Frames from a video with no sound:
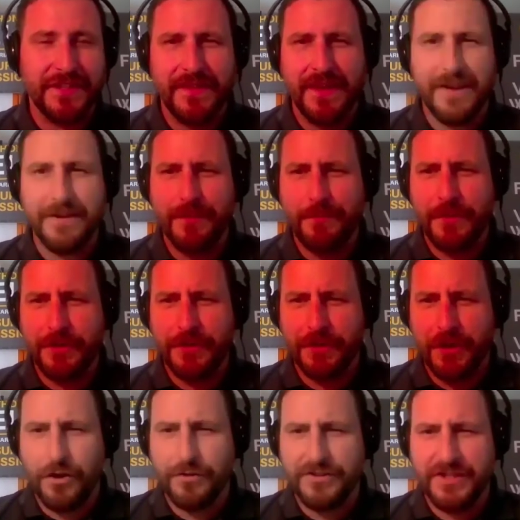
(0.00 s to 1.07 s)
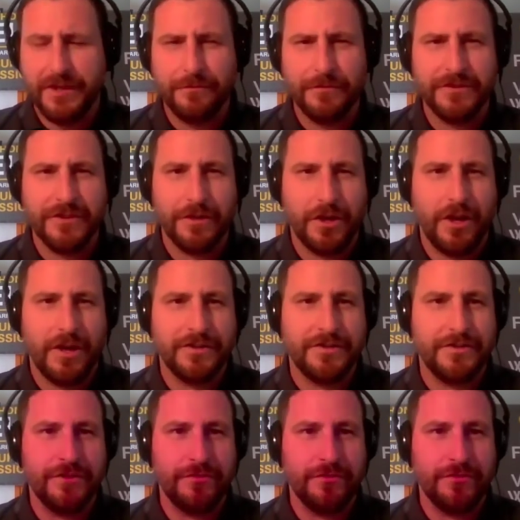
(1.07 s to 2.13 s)
and then a minute ago said it was
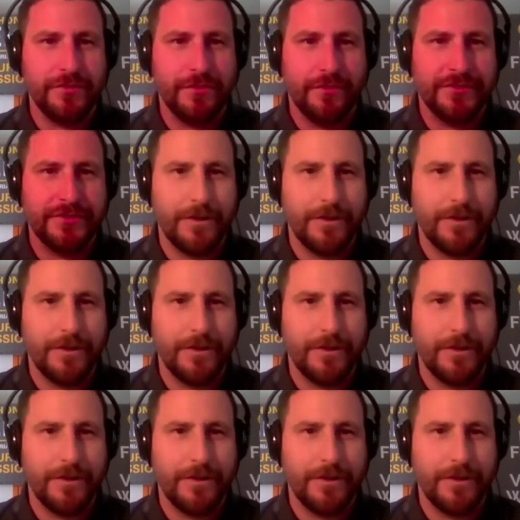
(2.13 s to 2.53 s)
unconstitutional.